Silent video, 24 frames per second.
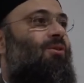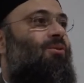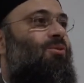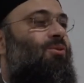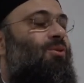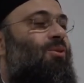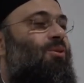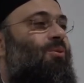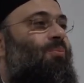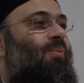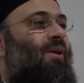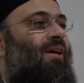
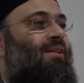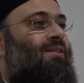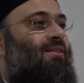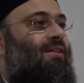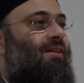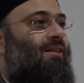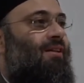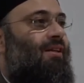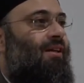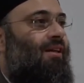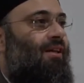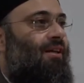to
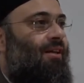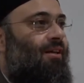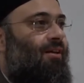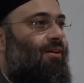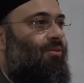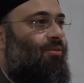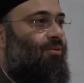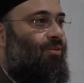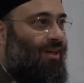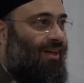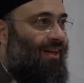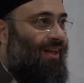basically
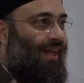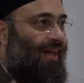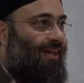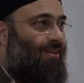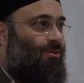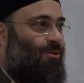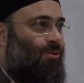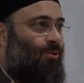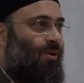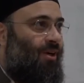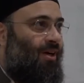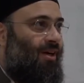
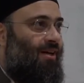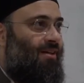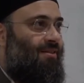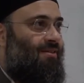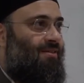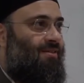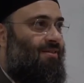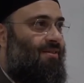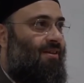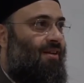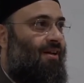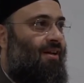relate to
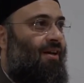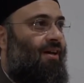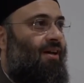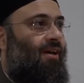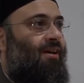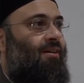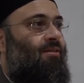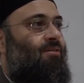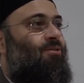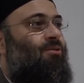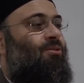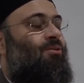us,
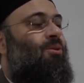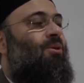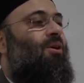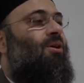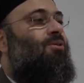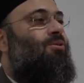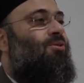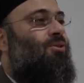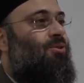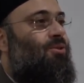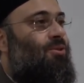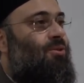to
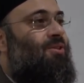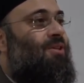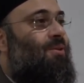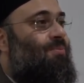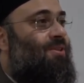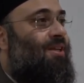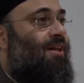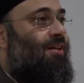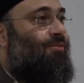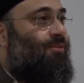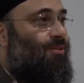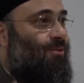introduce
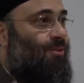Himself to